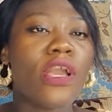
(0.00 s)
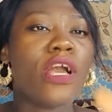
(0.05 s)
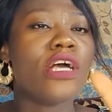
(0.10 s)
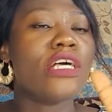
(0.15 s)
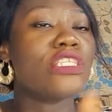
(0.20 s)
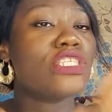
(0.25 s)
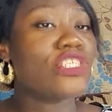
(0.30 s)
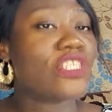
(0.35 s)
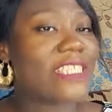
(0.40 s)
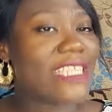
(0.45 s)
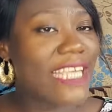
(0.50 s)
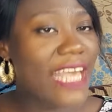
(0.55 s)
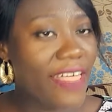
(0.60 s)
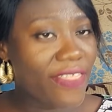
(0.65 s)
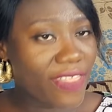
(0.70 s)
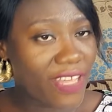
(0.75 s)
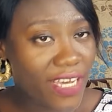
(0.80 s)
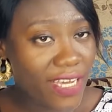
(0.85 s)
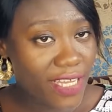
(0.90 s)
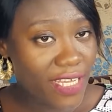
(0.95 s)
So
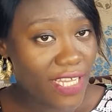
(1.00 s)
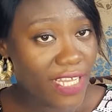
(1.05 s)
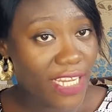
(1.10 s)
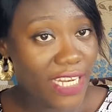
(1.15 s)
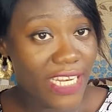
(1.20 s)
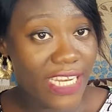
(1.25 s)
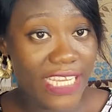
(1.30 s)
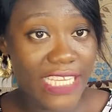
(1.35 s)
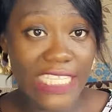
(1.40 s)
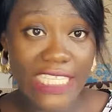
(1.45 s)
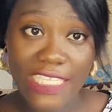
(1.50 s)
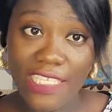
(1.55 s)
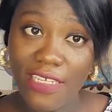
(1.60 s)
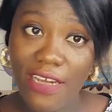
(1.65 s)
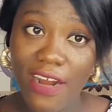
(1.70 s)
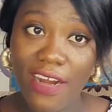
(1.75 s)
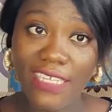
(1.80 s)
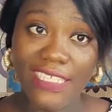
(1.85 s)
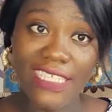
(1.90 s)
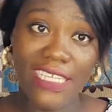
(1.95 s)
together, let's
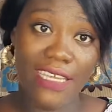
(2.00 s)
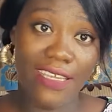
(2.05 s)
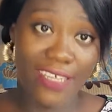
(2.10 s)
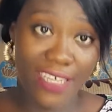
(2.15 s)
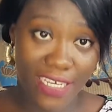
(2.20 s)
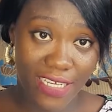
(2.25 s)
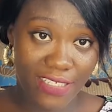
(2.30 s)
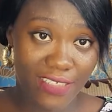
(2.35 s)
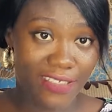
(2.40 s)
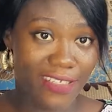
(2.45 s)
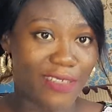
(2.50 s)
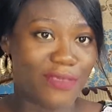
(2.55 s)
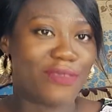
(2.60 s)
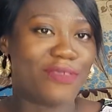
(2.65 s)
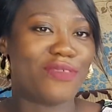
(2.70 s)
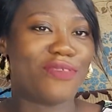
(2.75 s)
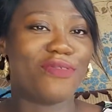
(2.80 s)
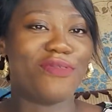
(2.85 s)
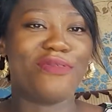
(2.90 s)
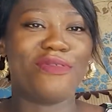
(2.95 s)
start again. And
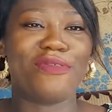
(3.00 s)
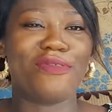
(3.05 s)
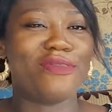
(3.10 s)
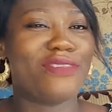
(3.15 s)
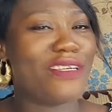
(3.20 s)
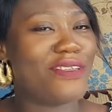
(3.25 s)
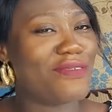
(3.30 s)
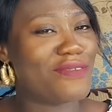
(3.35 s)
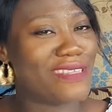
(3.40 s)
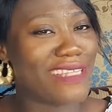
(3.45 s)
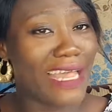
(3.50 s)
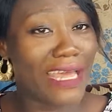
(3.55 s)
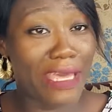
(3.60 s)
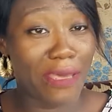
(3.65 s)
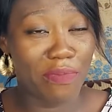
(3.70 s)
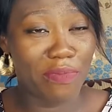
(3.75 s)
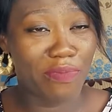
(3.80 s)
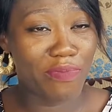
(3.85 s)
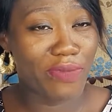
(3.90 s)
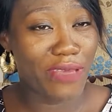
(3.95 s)
today looks like a
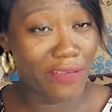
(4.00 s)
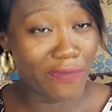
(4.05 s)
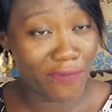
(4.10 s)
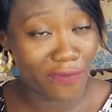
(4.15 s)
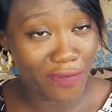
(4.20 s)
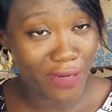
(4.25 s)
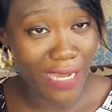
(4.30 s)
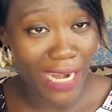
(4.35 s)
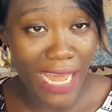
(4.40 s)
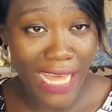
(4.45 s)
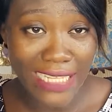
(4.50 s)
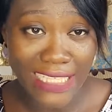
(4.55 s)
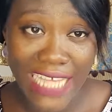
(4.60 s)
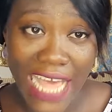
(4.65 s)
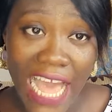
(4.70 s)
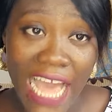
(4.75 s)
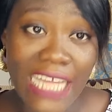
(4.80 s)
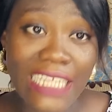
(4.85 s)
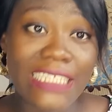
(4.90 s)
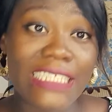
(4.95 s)
painful class,
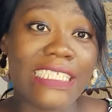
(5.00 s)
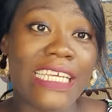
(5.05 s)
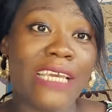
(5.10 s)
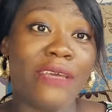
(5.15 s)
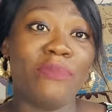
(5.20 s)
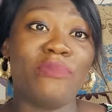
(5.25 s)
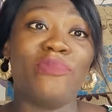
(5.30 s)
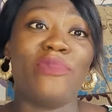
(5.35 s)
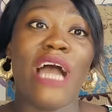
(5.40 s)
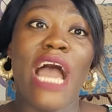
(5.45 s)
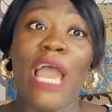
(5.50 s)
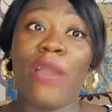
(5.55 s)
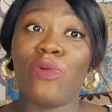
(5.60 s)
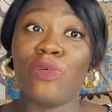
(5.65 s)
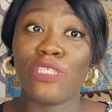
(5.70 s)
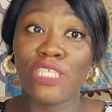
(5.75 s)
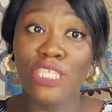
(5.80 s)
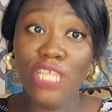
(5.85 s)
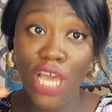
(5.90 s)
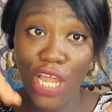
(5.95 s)
and I
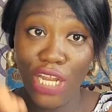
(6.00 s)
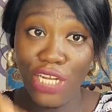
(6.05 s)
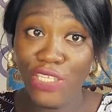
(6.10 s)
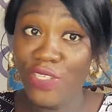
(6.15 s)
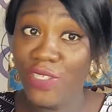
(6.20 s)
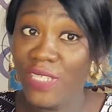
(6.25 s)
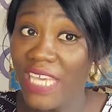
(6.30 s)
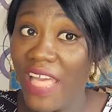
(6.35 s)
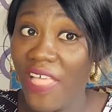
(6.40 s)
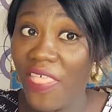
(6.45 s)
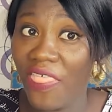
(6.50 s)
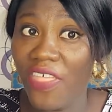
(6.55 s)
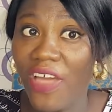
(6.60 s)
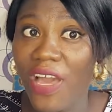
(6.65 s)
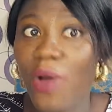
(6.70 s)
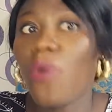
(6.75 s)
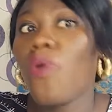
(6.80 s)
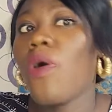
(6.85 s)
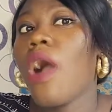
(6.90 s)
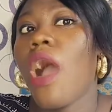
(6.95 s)
was looking
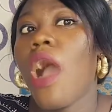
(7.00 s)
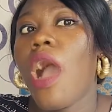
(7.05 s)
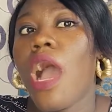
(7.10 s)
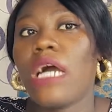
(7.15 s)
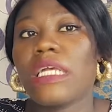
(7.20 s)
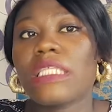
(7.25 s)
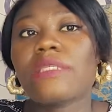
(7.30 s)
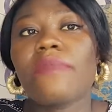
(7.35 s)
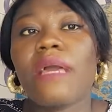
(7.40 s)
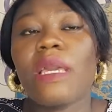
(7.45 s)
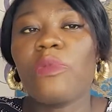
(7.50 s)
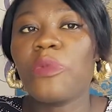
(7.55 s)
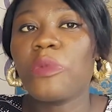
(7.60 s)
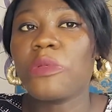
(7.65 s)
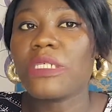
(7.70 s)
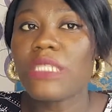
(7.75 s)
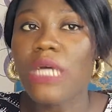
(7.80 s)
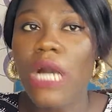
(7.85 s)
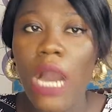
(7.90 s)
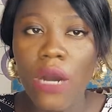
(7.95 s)
down at my book
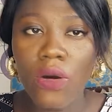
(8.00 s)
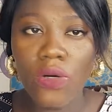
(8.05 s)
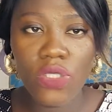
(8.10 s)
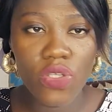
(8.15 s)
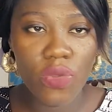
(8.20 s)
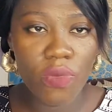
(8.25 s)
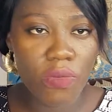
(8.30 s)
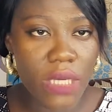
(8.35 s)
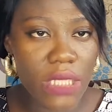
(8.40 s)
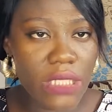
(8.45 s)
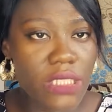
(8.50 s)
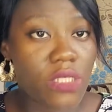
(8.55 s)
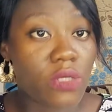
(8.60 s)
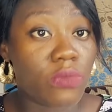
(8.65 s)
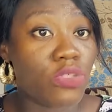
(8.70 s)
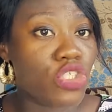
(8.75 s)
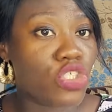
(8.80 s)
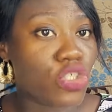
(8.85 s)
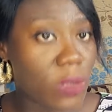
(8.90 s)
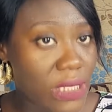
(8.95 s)
because I also made some
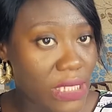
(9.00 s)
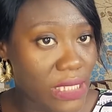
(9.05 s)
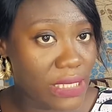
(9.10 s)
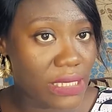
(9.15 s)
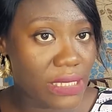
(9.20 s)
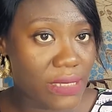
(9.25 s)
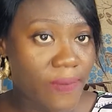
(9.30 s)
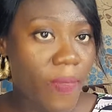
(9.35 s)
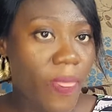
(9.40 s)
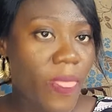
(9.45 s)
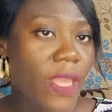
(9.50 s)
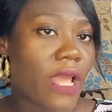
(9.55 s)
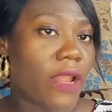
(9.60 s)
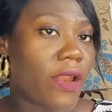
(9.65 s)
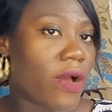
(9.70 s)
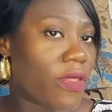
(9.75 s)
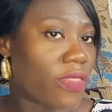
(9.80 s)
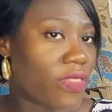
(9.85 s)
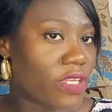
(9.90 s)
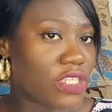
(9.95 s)
jottings in
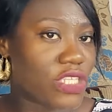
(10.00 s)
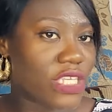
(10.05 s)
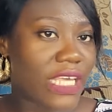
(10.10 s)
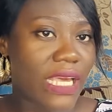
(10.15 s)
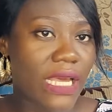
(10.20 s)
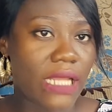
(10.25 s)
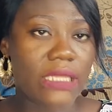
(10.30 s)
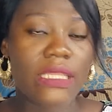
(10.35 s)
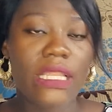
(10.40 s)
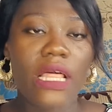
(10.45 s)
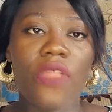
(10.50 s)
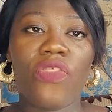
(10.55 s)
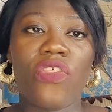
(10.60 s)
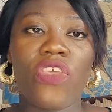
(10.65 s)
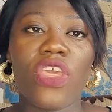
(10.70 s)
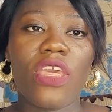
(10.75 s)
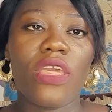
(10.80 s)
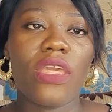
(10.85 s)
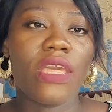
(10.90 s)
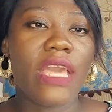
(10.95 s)
order to get
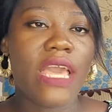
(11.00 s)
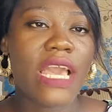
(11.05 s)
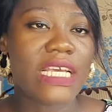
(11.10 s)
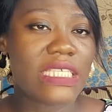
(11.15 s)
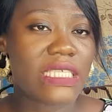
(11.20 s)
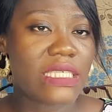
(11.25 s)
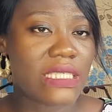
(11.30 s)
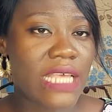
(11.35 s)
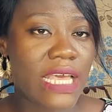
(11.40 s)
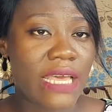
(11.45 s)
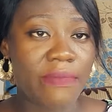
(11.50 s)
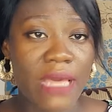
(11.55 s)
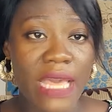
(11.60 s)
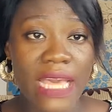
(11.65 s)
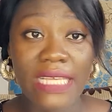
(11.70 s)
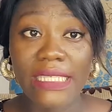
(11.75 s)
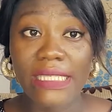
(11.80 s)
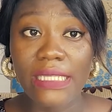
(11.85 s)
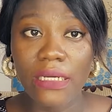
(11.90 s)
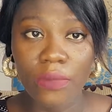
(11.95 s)
the
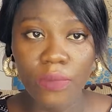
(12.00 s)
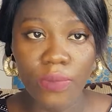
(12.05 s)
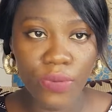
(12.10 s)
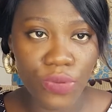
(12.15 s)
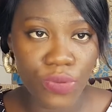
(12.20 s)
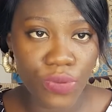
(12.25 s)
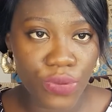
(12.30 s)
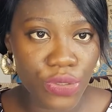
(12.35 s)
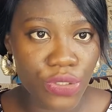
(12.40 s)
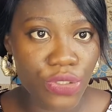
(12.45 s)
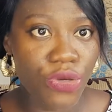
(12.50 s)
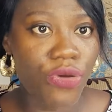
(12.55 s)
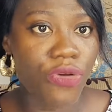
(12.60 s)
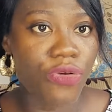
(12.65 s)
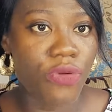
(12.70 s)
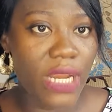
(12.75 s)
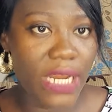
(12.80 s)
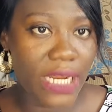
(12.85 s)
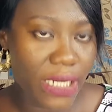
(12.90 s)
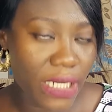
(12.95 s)
examples
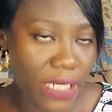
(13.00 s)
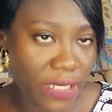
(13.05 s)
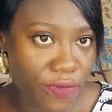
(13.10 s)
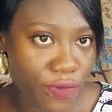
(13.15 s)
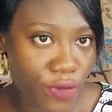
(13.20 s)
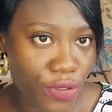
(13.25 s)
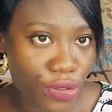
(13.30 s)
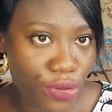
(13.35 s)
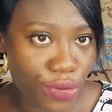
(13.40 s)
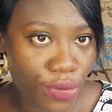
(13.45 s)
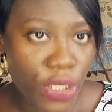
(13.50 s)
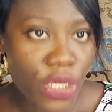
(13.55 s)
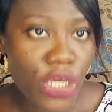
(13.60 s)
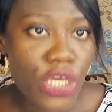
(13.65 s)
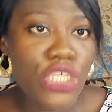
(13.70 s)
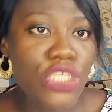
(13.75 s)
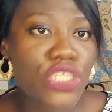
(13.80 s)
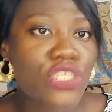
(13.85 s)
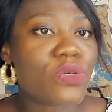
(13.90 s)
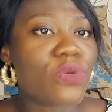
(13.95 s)
correctly for you.
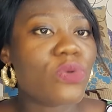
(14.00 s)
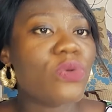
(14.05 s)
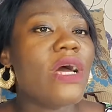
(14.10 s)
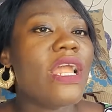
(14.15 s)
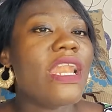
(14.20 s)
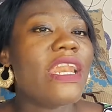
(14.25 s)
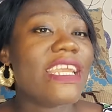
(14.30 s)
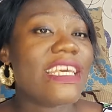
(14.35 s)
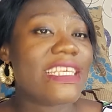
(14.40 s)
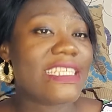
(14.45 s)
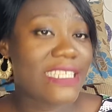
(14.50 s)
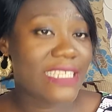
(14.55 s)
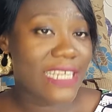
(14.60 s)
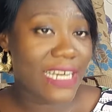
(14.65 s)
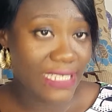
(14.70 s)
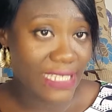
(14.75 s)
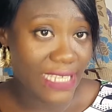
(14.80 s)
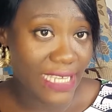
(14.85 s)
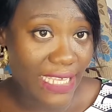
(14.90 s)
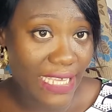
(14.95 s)
So let's
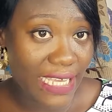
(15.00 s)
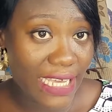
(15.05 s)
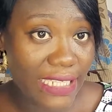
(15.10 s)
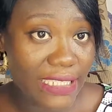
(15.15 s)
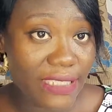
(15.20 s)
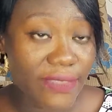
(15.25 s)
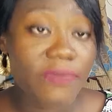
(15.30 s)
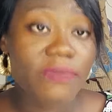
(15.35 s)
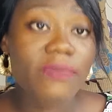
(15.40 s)
start again.